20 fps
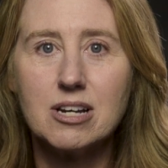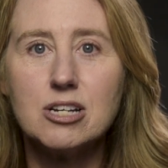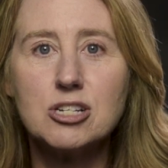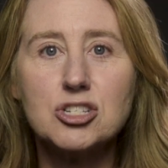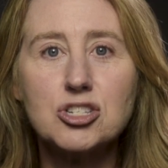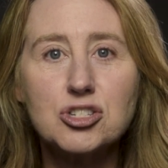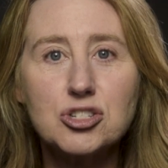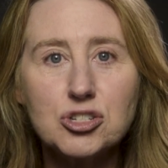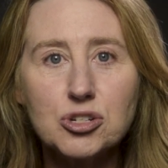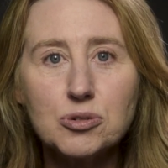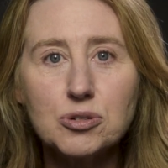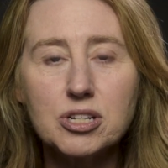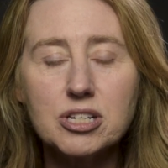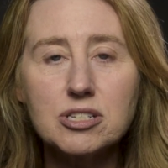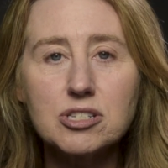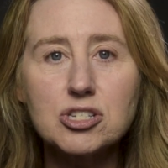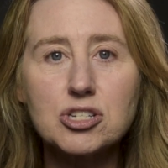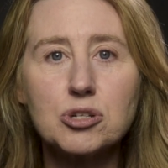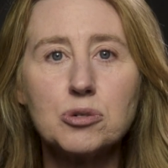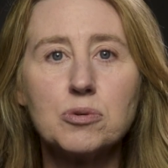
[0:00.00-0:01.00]

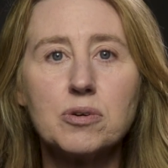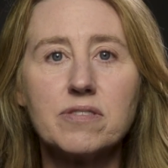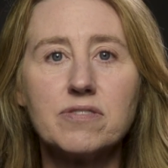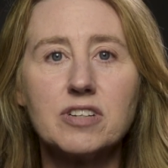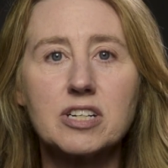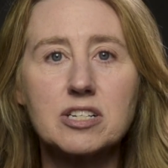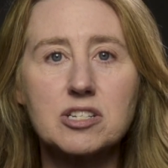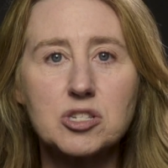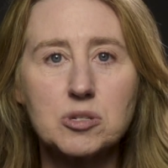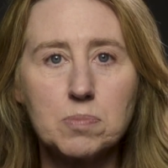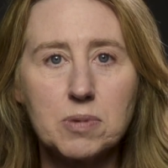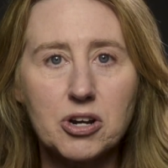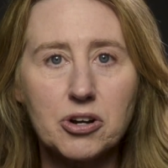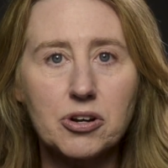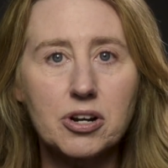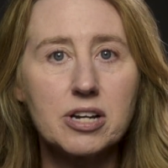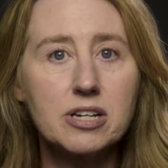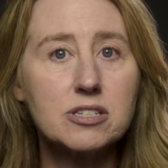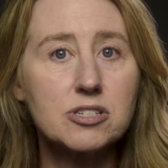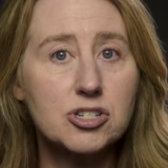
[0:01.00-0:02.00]
Students who have
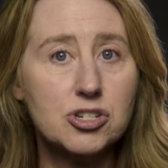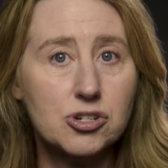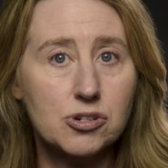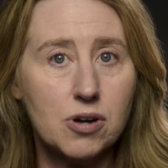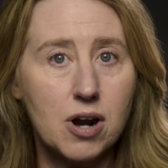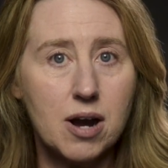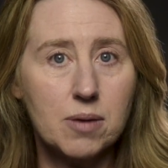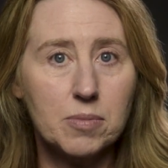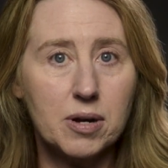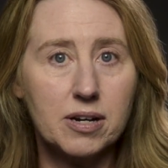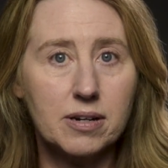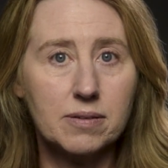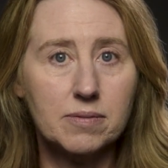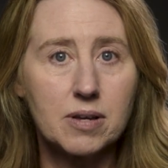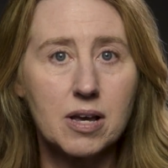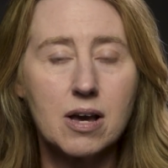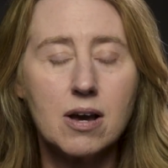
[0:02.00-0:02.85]
experienced trauma